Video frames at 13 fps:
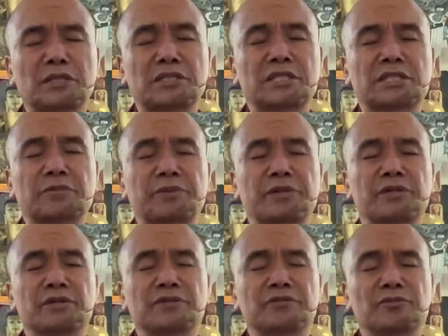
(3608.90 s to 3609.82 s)

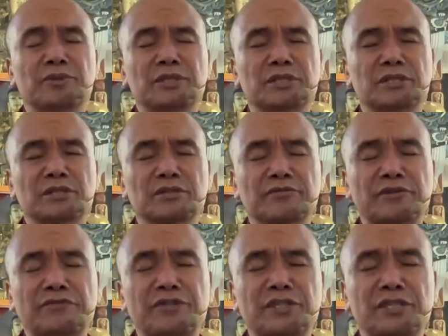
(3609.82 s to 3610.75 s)
disappeared from this earth
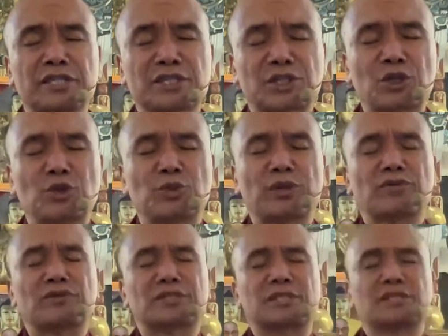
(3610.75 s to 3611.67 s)
50 years ago when
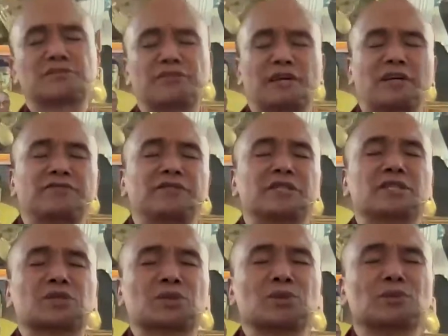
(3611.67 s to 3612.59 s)
I was just 5
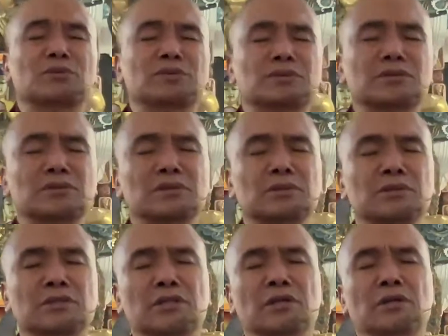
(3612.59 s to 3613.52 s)
years old.
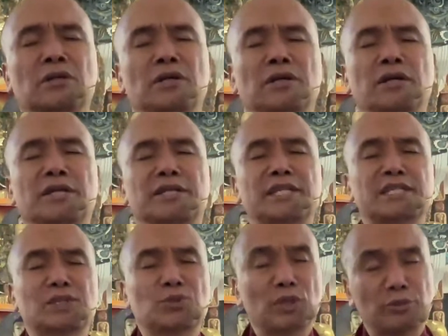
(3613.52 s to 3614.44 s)

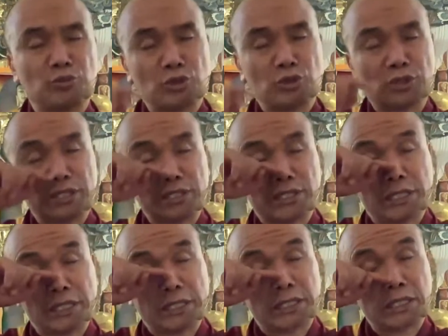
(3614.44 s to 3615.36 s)
This is what the Buddha
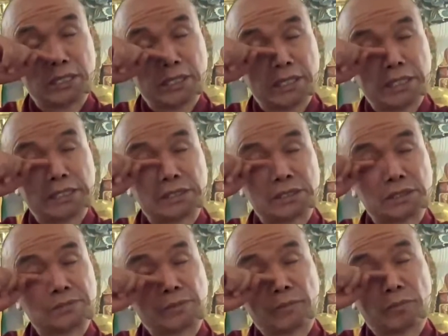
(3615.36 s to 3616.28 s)
indicated
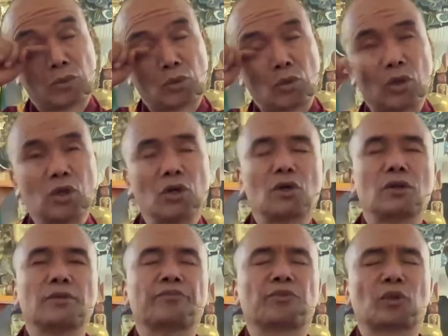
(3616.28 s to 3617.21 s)
as
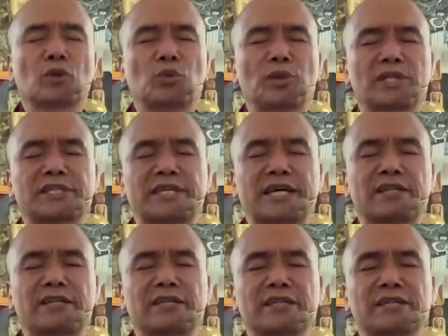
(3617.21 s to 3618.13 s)
all what is
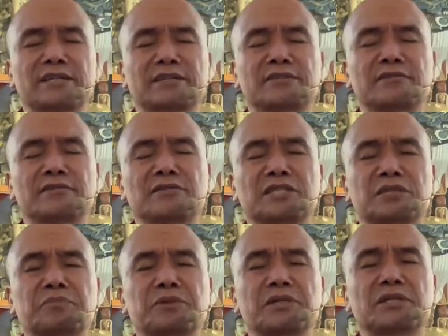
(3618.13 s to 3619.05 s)
gathered
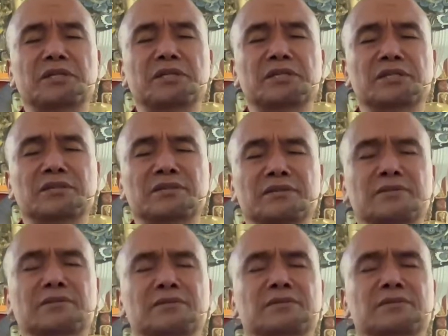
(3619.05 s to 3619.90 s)
disperses,